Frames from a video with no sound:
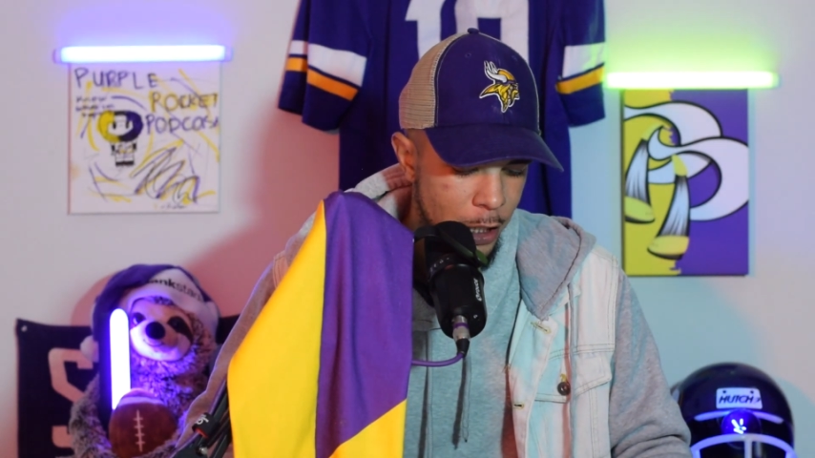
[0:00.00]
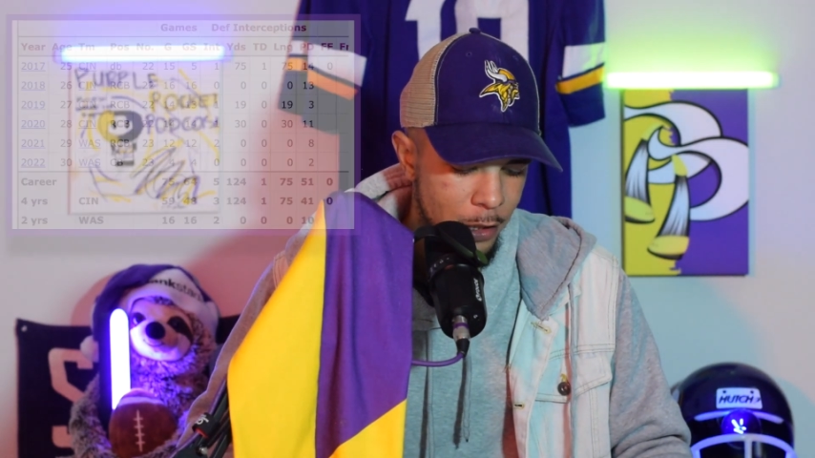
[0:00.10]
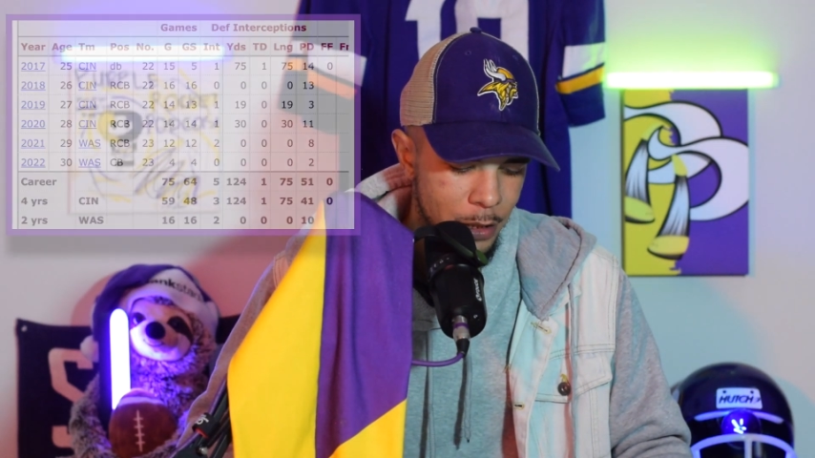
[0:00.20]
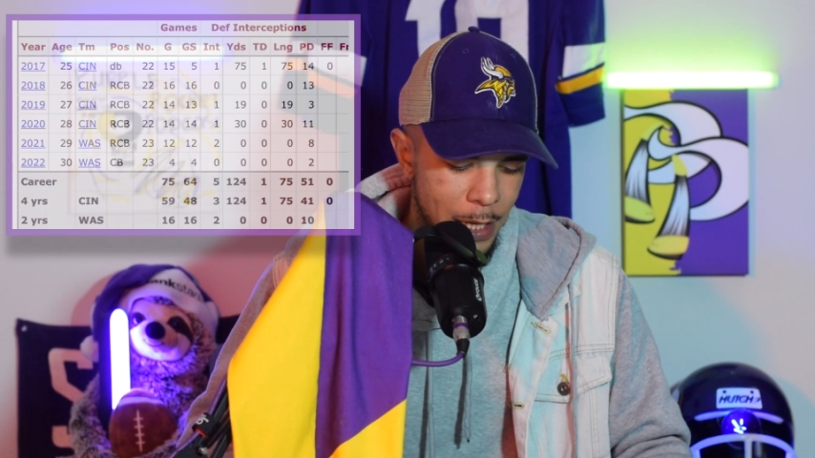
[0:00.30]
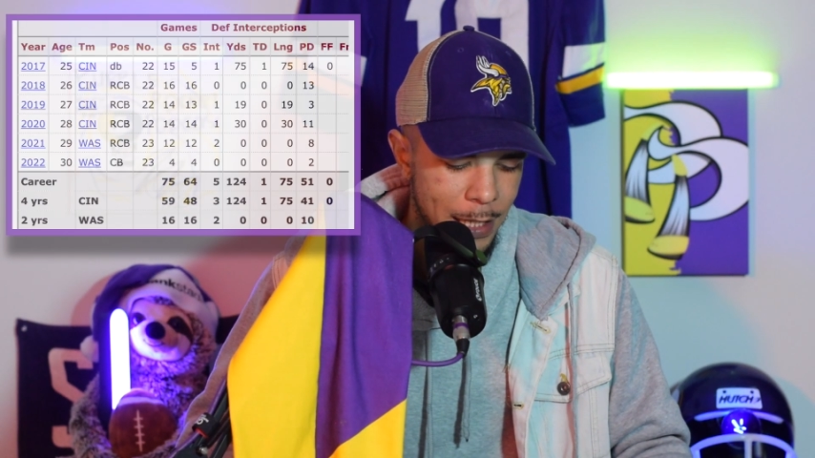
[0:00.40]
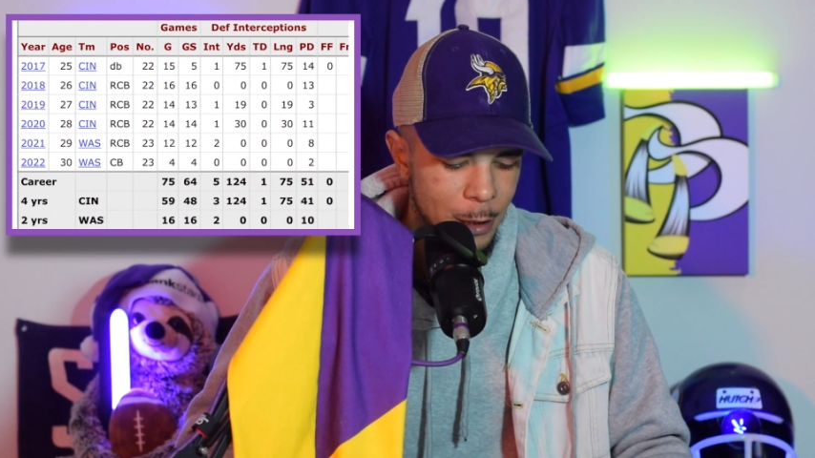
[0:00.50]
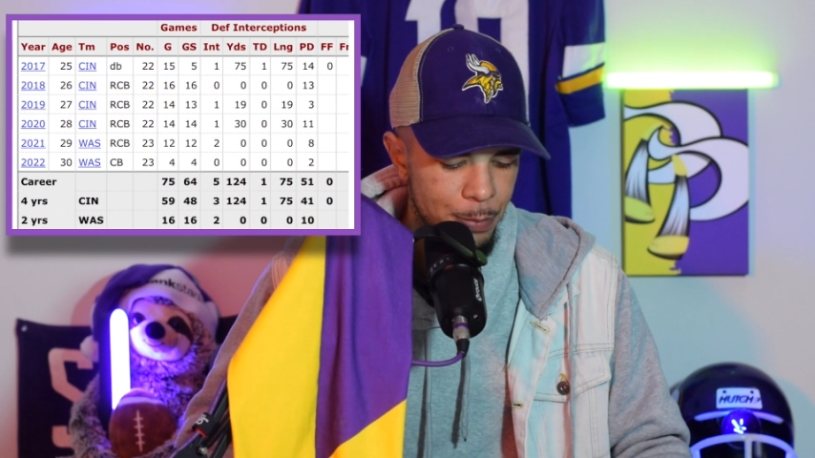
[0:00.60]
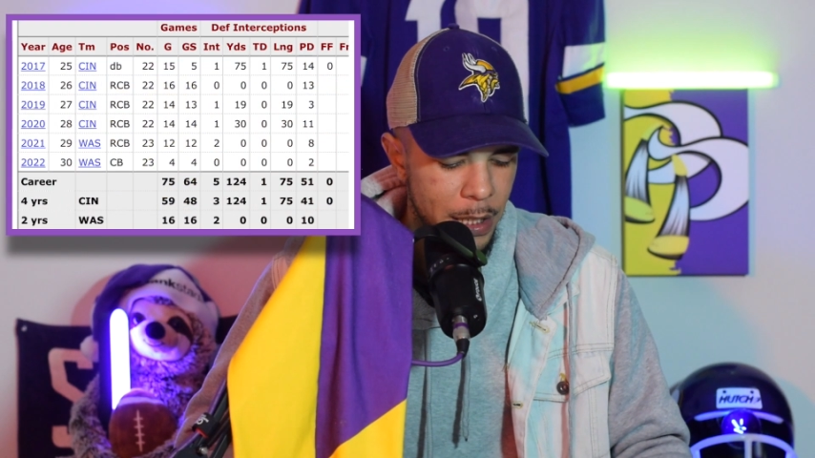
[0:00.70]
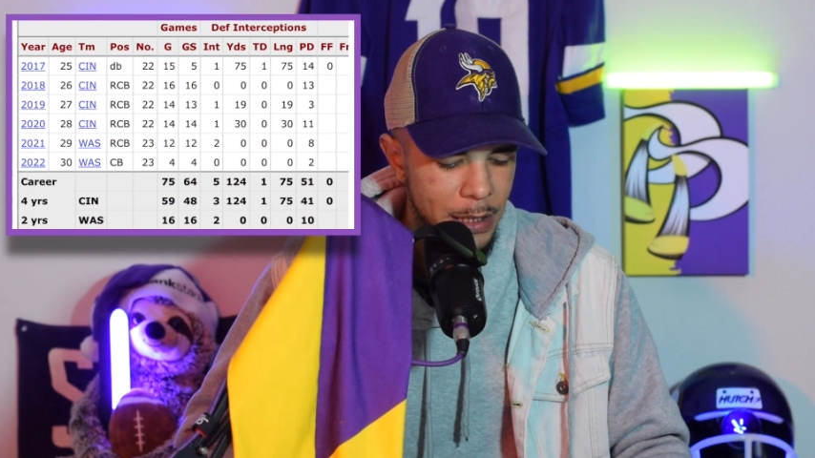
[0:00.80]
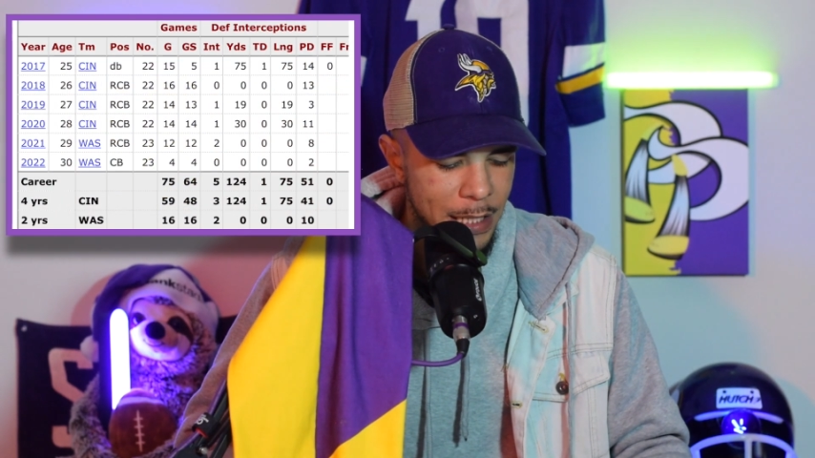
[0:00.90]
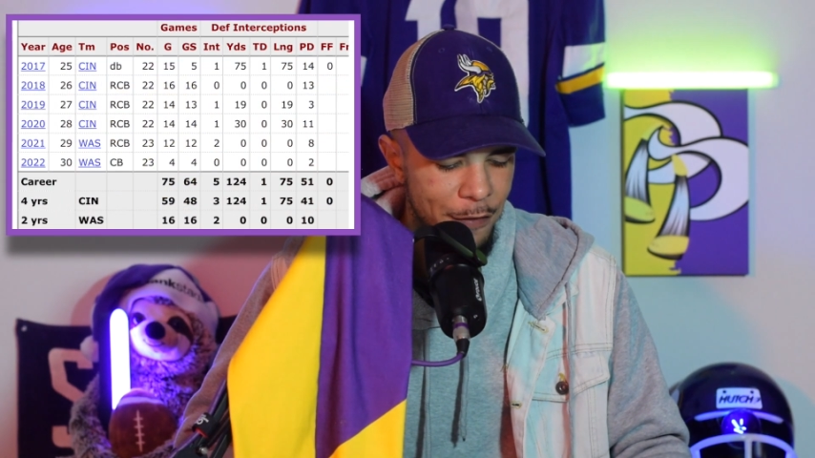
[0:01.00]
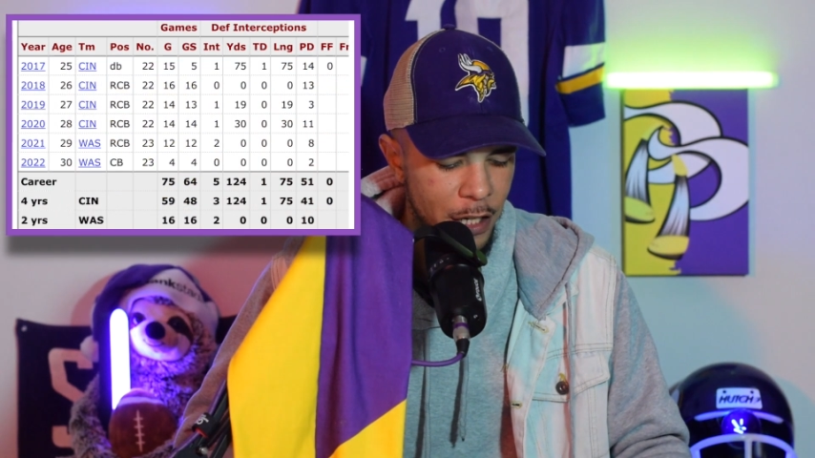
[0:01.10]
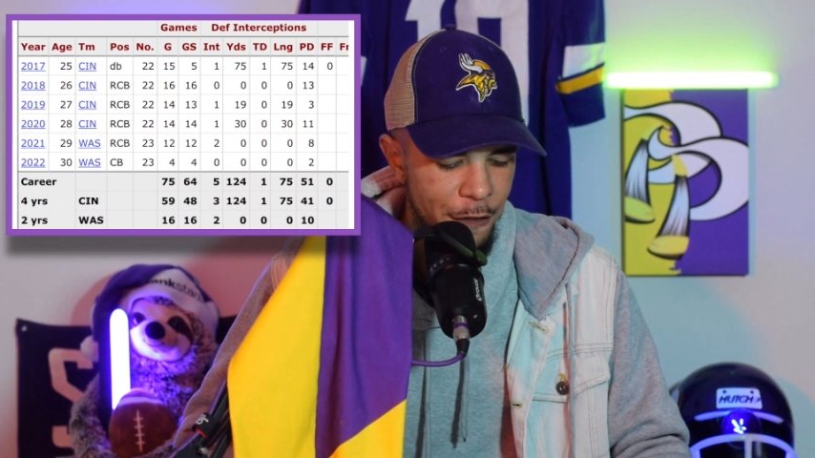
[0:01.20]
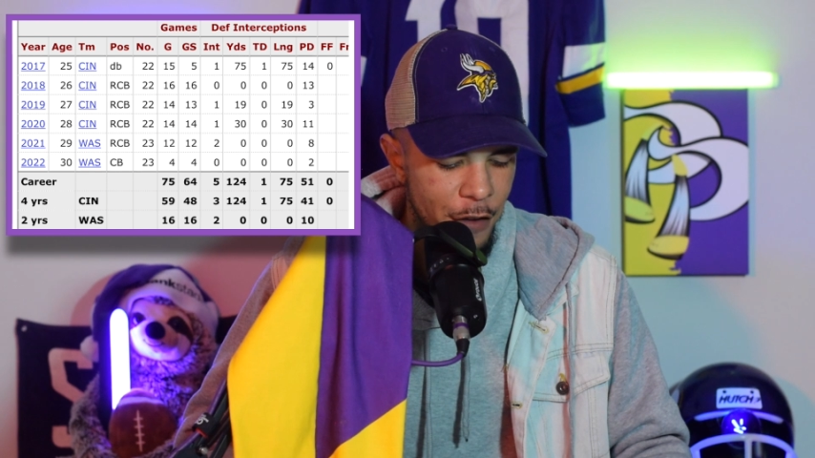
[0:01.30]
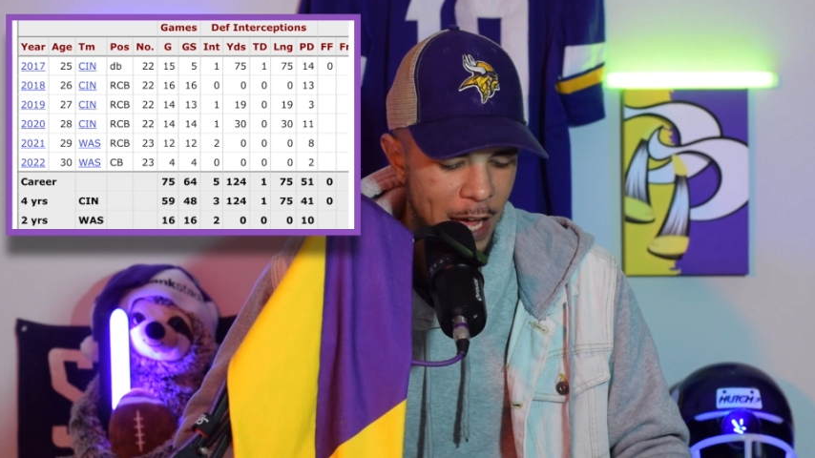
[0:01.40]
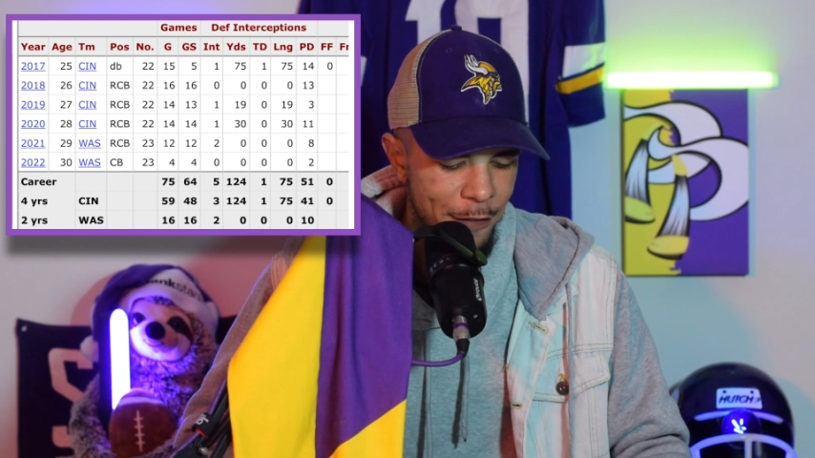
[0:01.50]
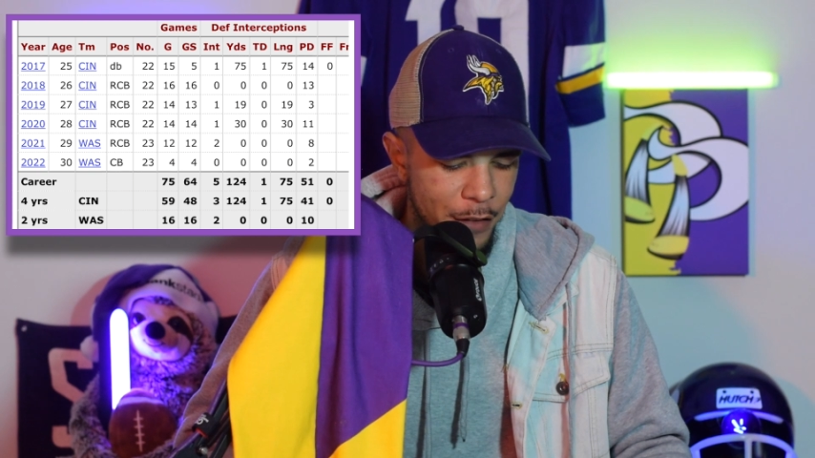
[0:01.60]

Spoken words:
okay, he's played 75